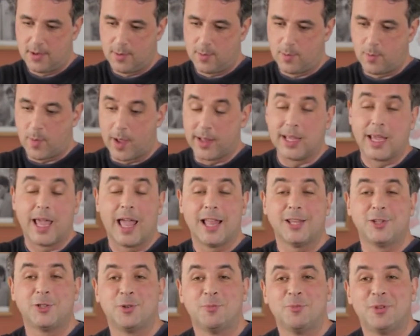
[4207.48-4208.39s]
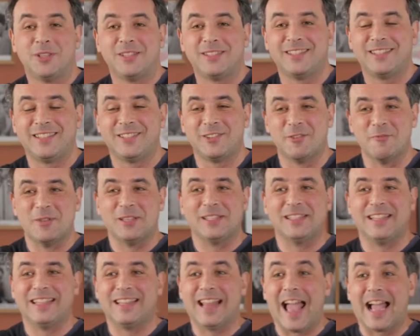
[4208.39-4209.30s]
But again, she missed
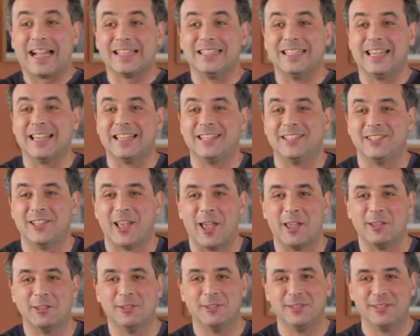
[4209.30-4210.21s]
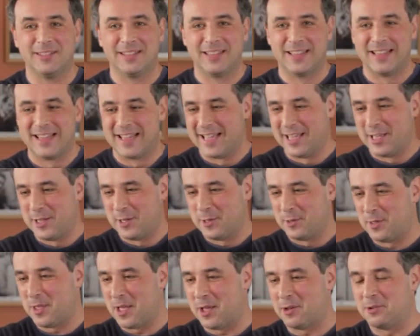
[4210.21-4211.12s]
the tactic. Okay?
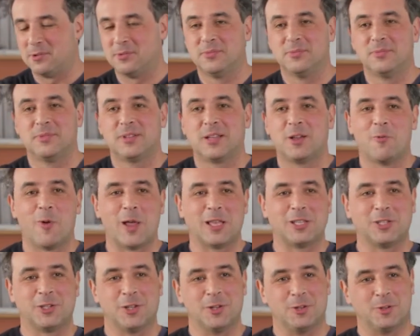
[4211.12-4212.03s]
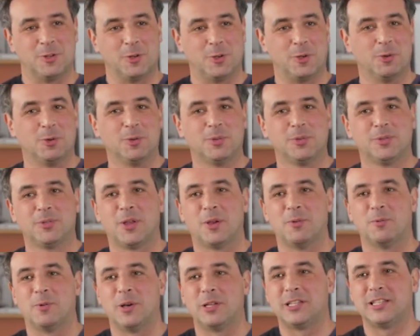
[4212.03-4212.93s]
Now, question to you.
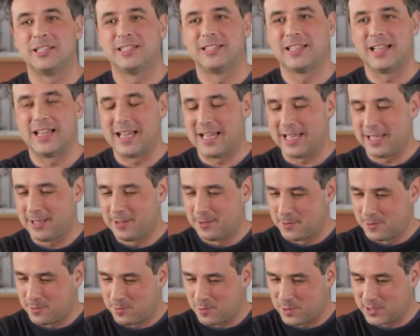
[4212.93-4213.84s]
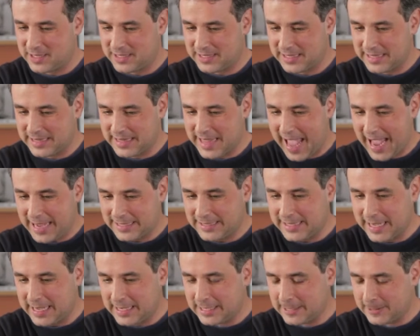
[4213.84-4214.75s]
So what is a
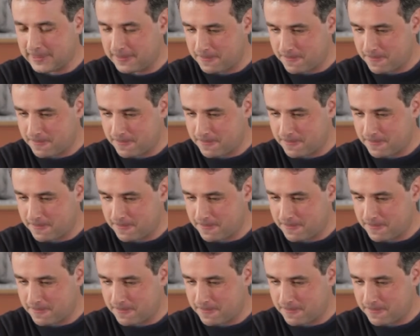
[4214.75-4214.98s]
tactic